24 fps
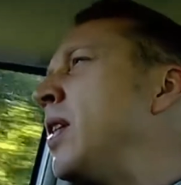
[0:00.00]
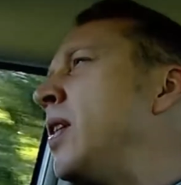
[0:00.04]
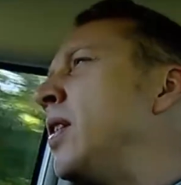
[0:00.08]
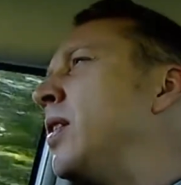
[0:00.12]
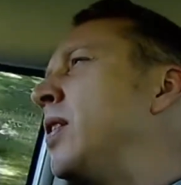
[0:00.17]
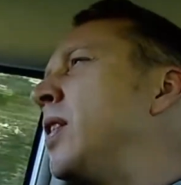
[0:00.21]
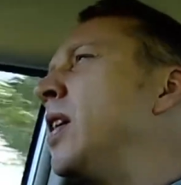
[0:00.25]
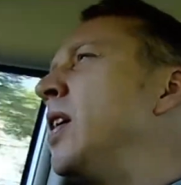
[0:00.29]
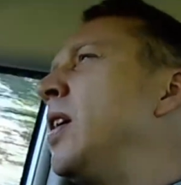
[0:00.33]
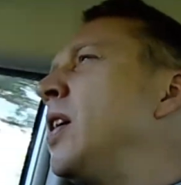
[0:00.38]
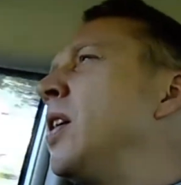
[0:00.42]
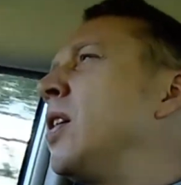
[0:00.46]

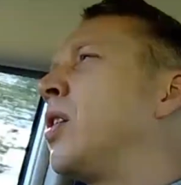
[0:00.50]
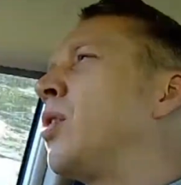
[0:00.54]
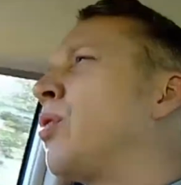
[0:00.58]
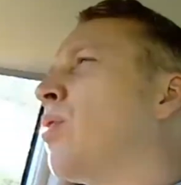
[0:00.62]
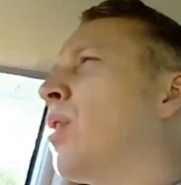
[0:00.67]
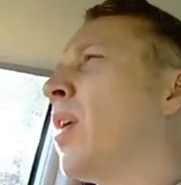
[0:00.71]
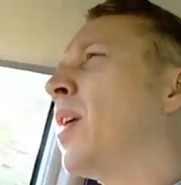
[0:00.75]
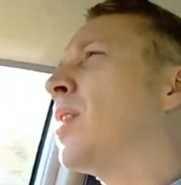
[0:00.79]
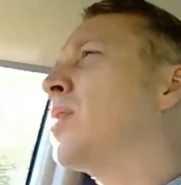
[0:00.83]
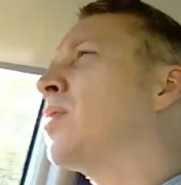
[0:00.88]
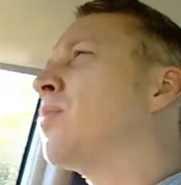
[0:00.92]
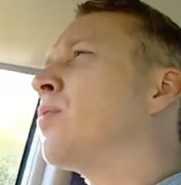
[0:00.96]
the
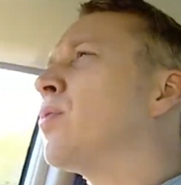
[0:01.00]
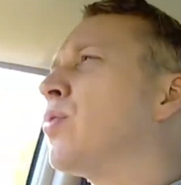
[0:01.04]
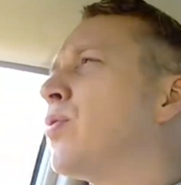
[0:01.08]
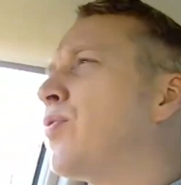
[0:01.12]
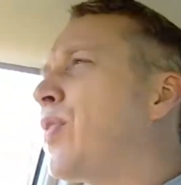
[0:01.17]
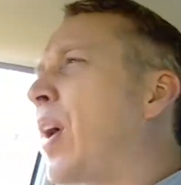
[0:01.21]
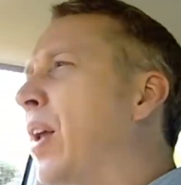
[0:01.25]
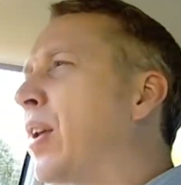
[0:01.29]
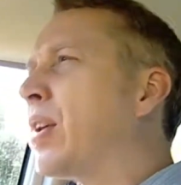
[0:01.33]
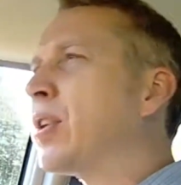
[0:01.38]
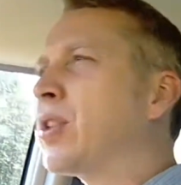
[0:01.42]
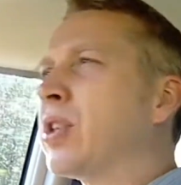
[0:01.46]
Chrysler has
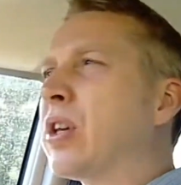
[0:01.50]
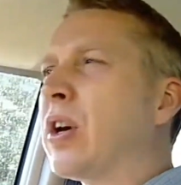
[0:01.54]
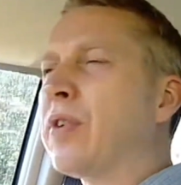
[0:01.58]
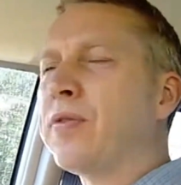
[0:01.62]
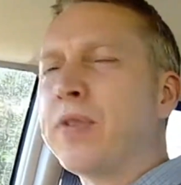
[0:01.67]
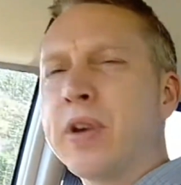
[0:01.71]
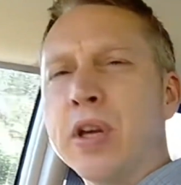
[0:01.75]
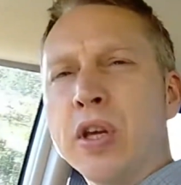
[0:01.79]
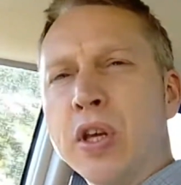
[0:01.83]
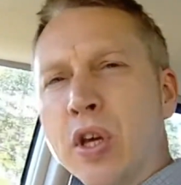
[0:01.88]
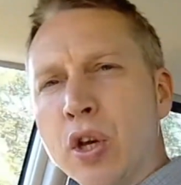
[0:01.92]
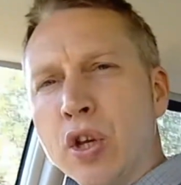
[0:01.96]
found itself
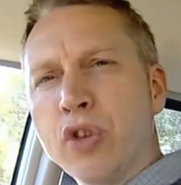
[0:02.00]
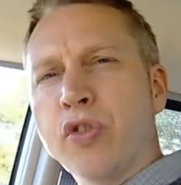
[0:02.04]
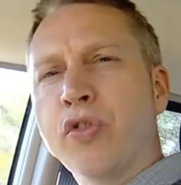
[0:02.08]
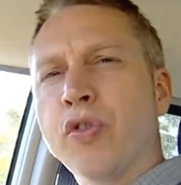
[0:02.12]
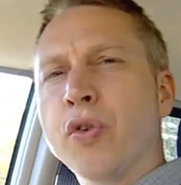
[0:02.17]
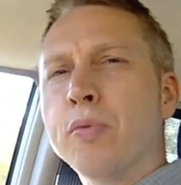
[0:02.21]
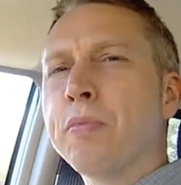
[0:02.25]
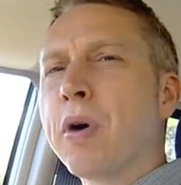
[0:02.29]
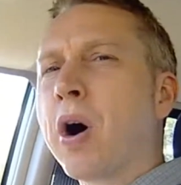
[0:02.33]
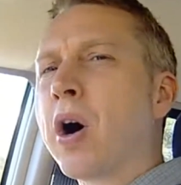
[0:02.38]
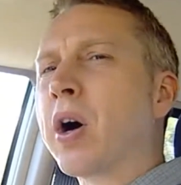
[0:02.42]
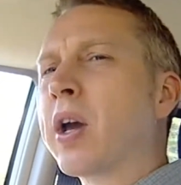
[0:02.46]
a useful
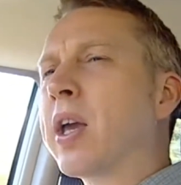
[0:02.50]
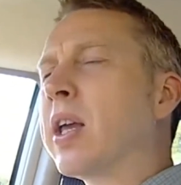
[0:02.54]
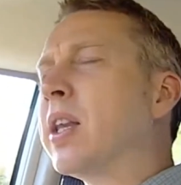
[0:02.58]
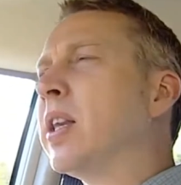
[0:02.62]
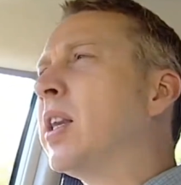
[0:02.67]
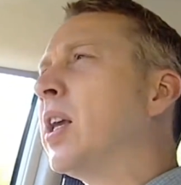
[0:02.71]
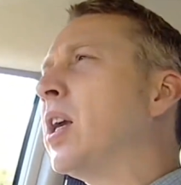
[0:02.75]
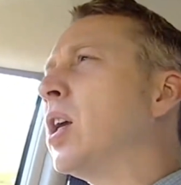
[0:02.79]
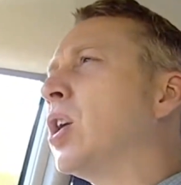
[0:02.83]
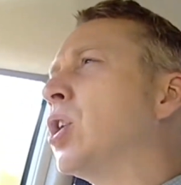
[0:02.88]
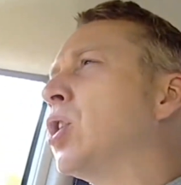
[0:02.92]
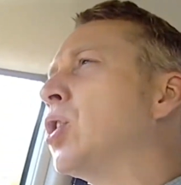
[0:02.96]
market
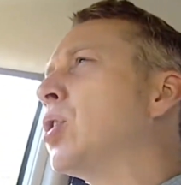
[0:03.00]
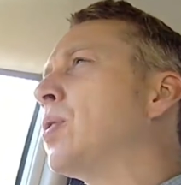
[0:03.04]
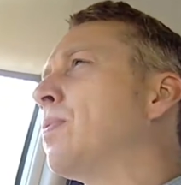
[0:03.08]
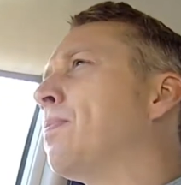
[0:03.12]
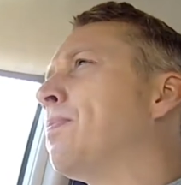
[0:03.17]
niche.